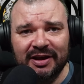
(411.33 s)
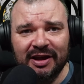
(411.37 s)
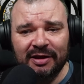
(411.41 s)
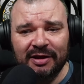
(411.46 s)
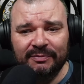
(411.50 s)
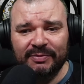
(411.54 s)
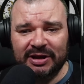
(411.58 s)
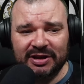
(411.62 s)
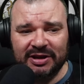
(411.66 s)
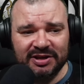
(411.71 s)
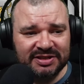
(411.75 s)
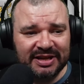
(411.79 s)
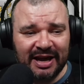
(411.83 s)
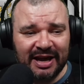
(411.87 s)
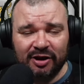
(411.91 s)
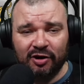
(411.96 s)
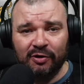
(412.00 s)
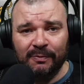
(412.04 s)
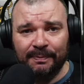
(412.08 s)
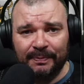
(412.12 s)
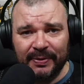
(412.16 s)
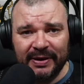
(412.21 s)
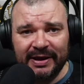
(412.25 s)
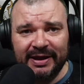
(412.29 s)
because that
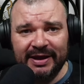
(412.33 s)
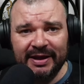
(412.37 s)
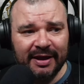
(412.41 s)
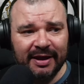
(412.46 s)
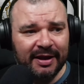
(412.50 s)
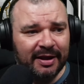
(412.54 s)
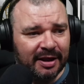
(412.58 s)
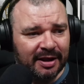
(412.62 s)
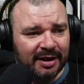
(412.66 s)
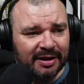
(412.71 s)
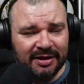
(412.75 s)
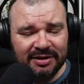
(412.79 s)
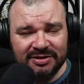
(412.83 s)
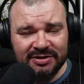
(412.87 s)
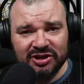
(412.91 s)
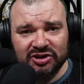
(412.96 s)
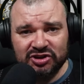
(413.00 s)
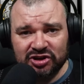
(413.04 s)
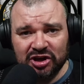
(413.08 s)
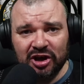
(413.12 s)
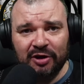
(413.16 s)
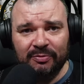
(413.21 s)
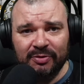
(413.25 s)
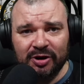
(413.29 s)
could
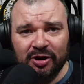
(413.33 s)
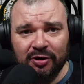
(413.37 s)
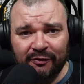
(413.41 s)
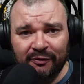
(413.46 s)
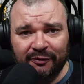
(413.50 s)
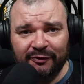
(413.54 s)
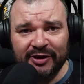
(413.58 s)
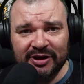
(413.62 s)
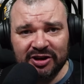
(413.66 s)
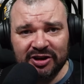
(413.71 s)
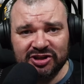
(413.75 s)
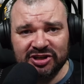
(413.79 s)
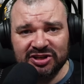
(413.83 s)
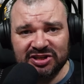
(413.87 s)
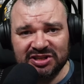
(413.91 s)
determine who finishes